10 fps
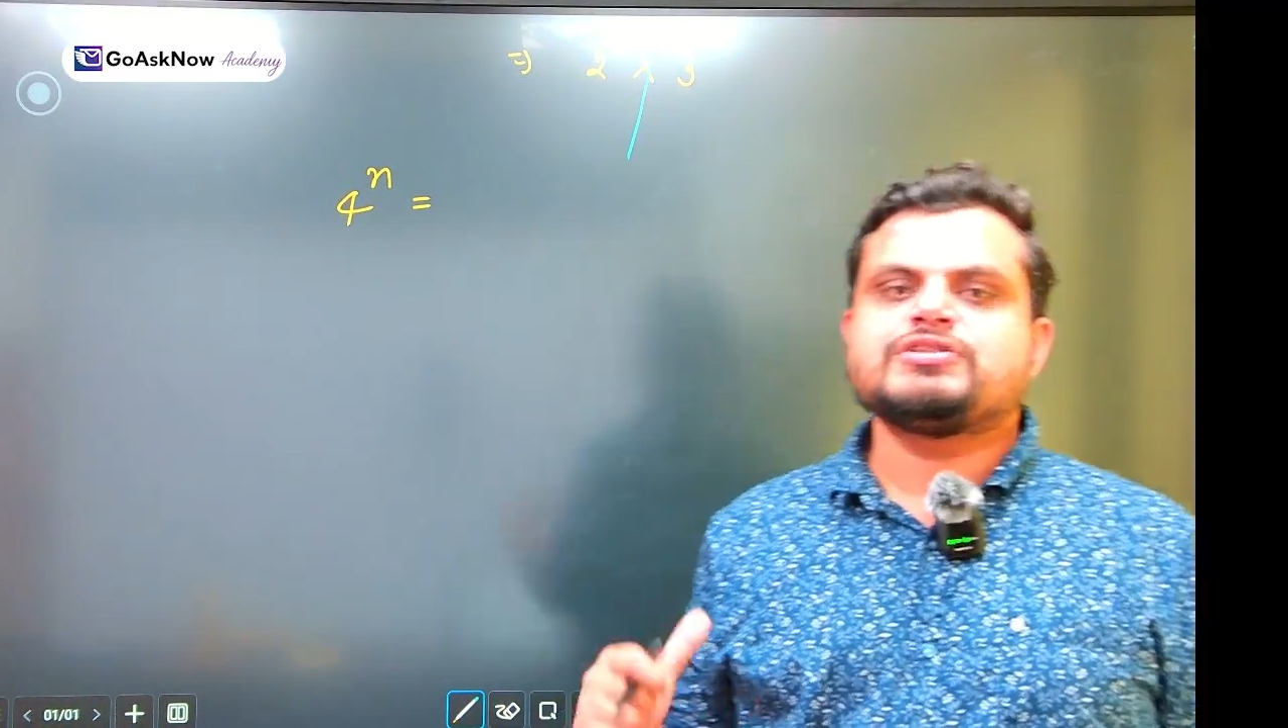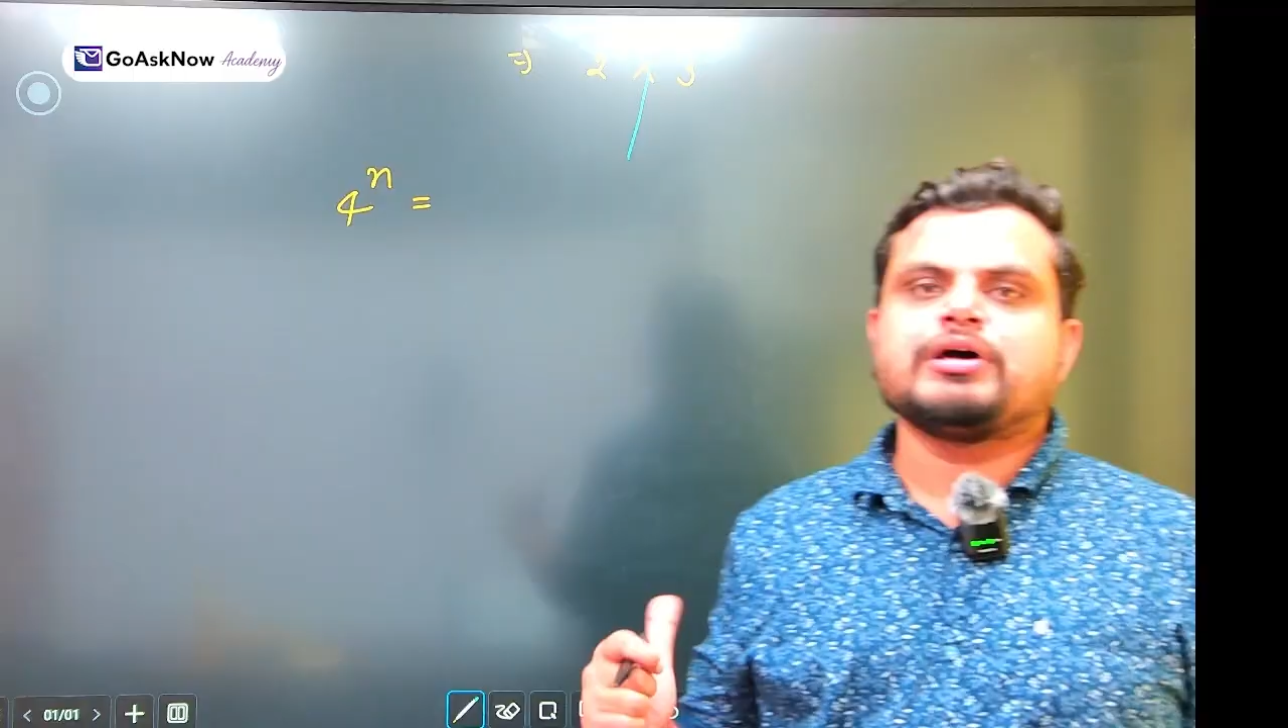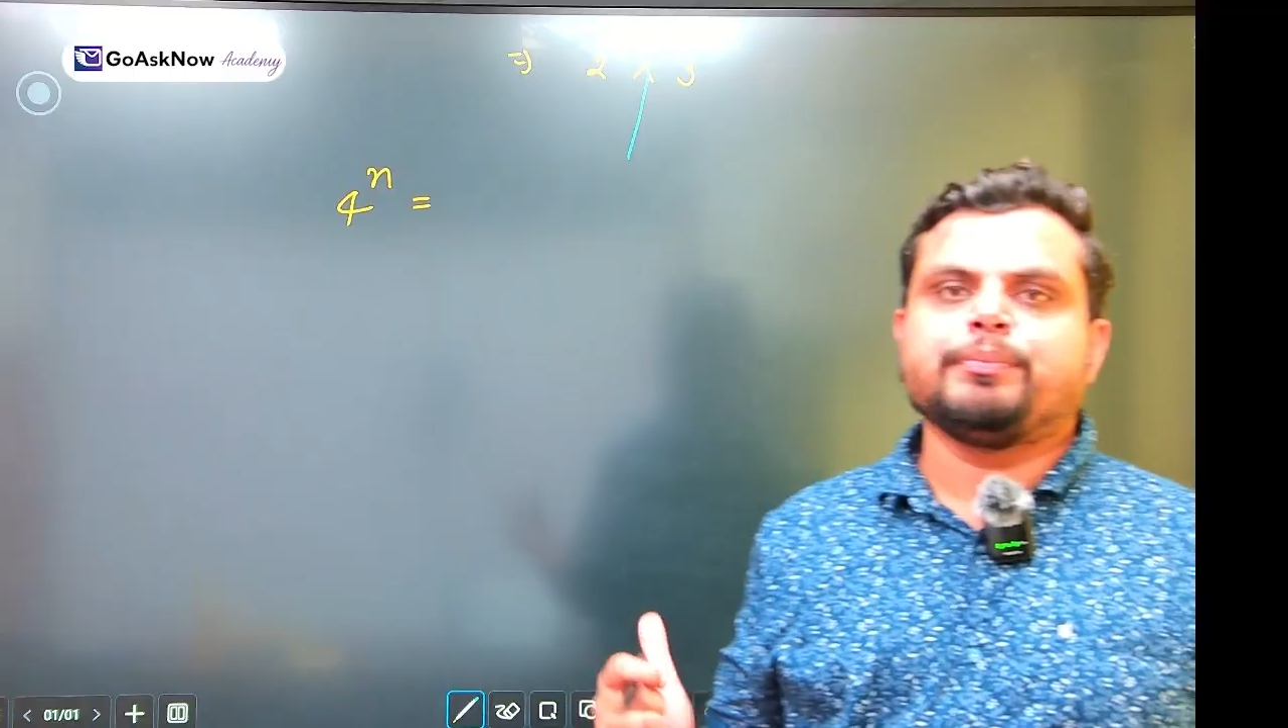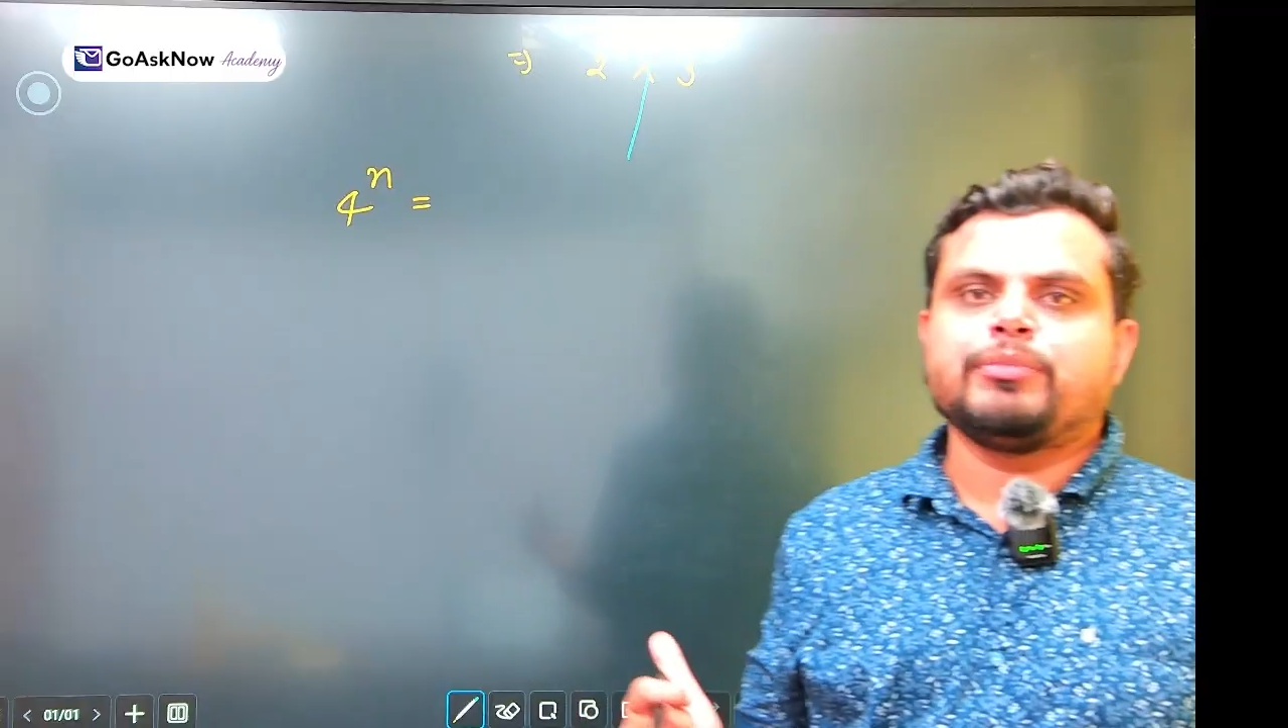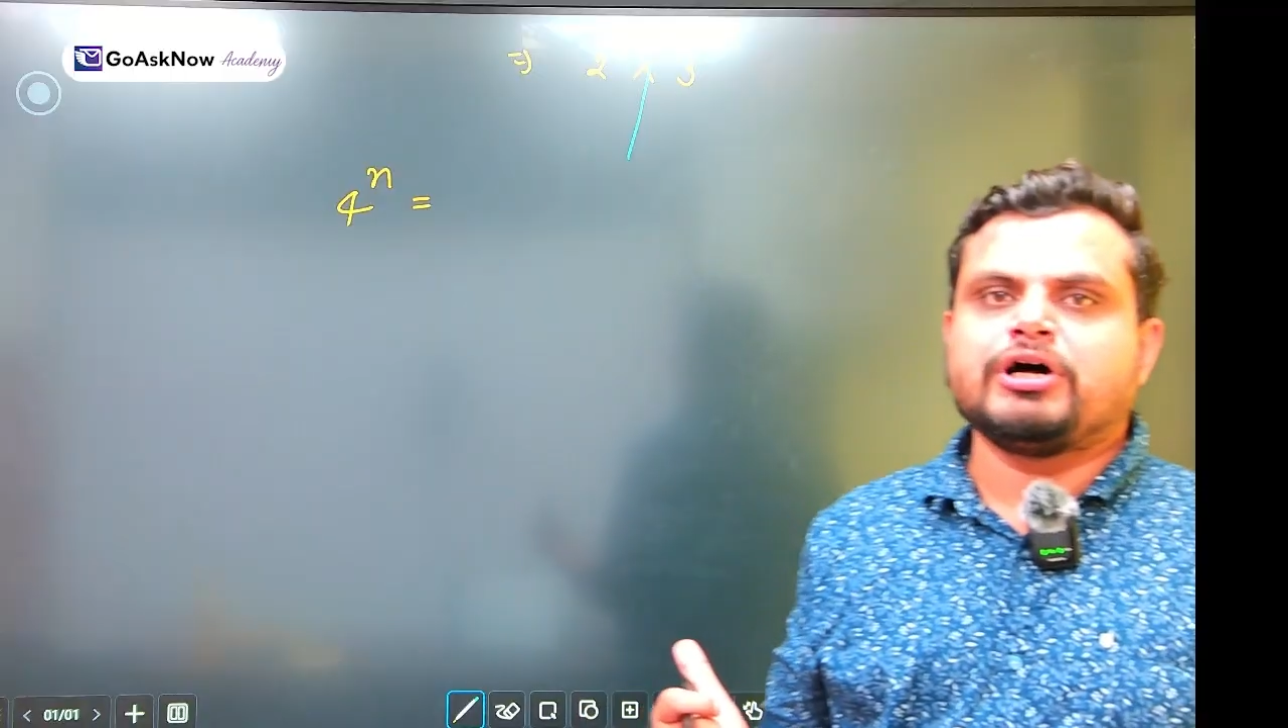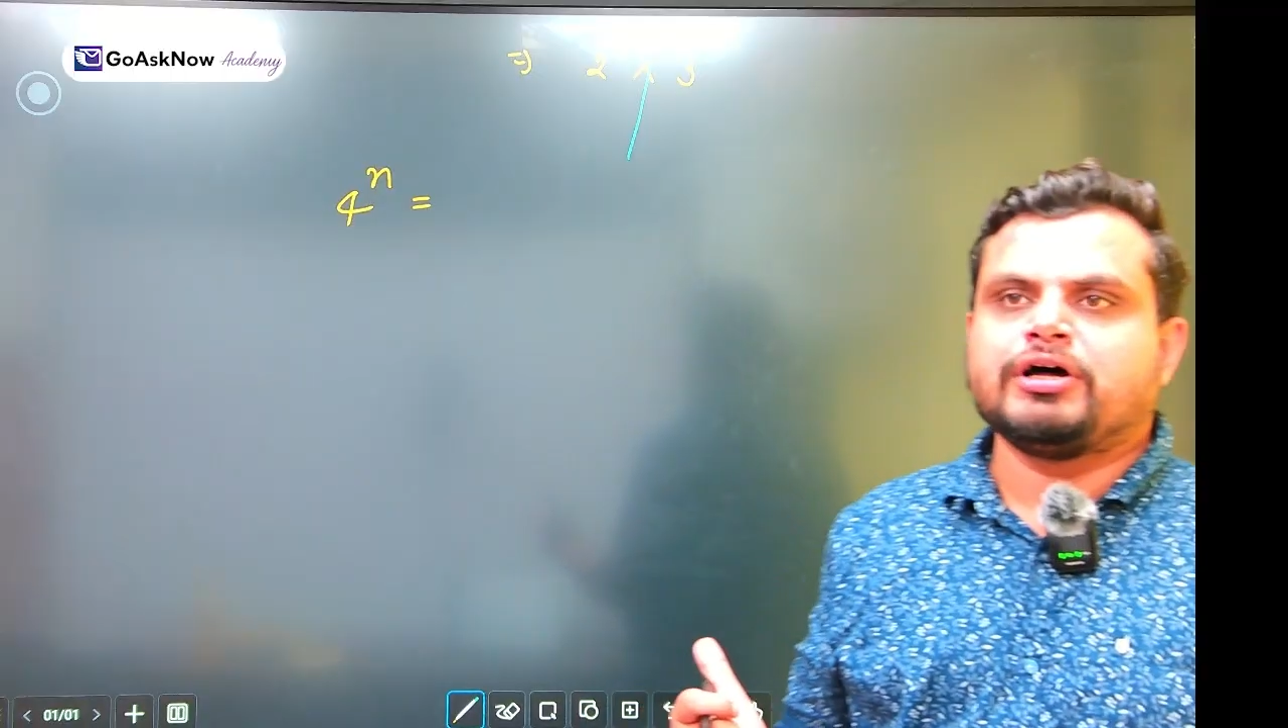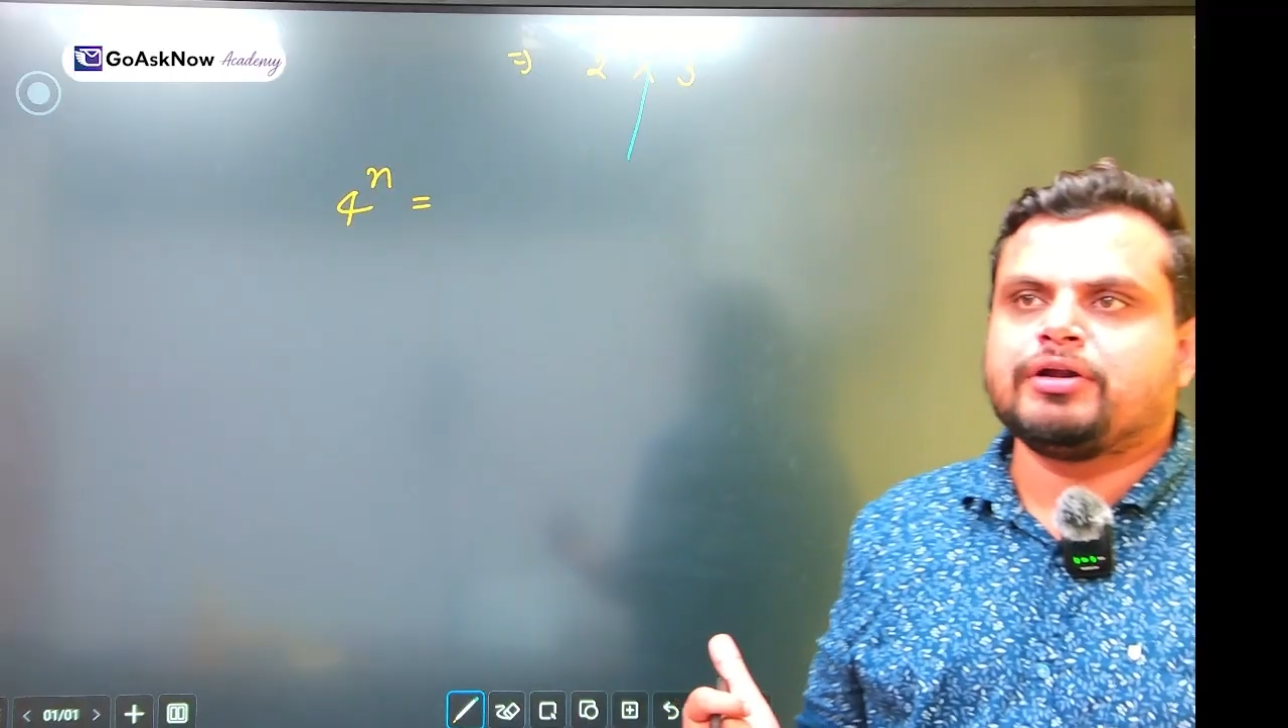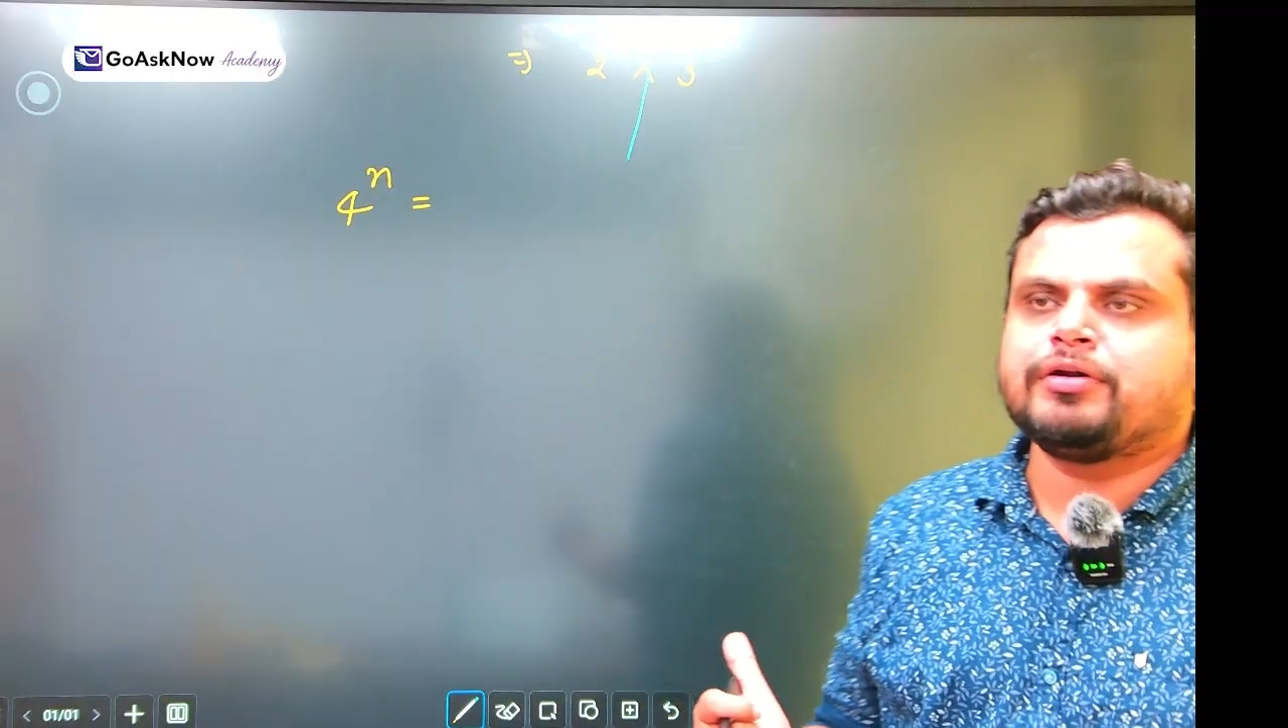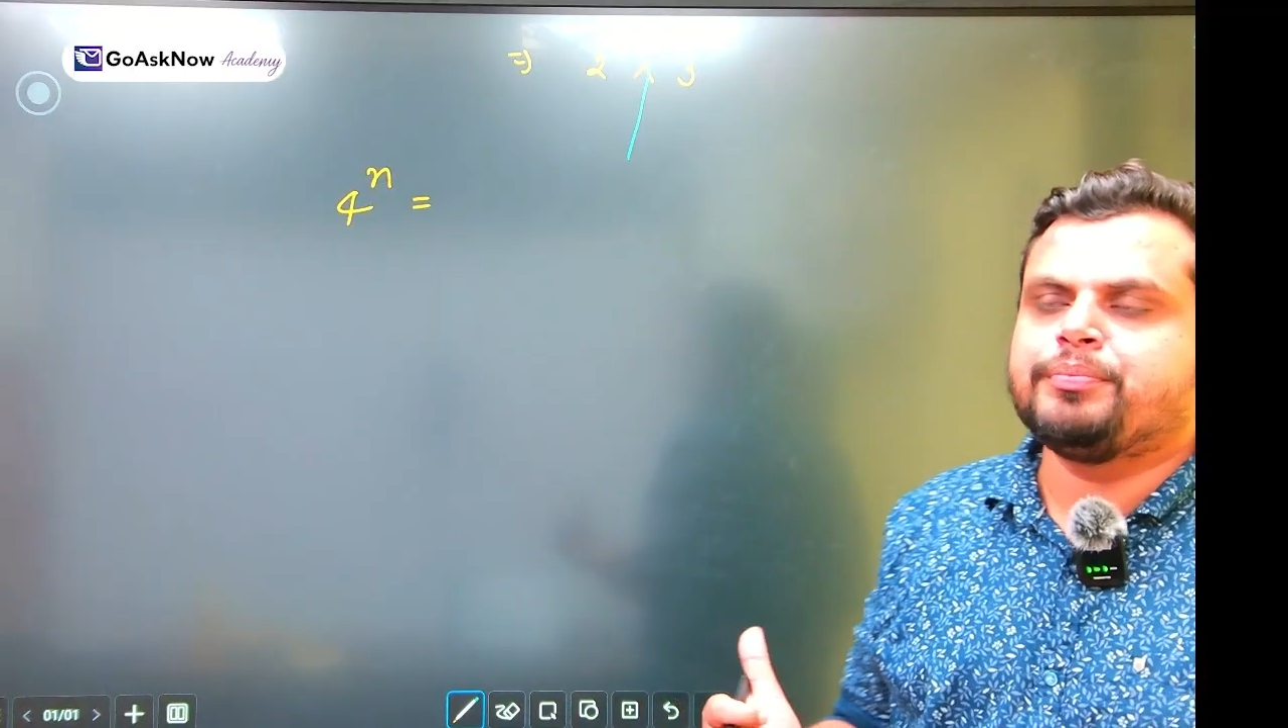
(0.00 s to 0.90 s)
number